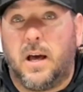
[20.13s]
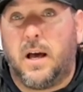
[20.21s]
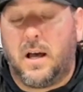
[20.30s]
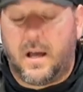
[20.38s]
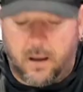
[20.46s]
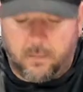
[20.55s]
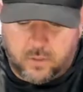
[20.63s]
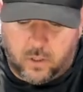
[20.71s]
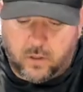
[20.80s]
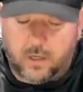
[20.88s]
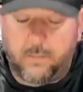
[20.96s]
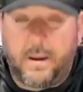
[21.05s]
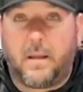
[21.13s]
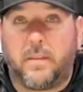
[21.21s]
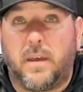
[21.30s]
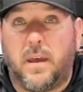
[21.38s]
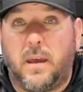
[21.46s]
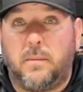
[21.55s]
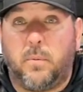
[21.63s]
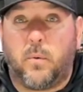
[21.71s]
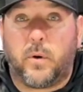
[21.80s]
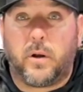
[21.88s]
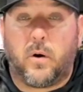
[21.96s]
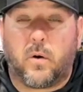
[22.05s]
I'm talking about the
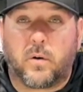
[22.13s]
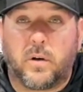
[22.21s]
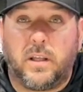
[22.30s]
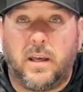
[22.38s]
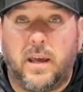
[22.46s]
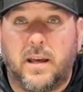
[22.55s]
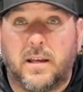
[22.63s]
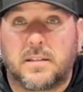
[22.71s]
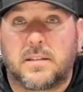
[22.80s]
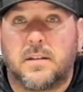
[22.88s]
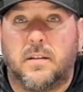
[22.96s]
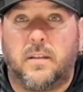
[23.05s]
Aimpoint RDS,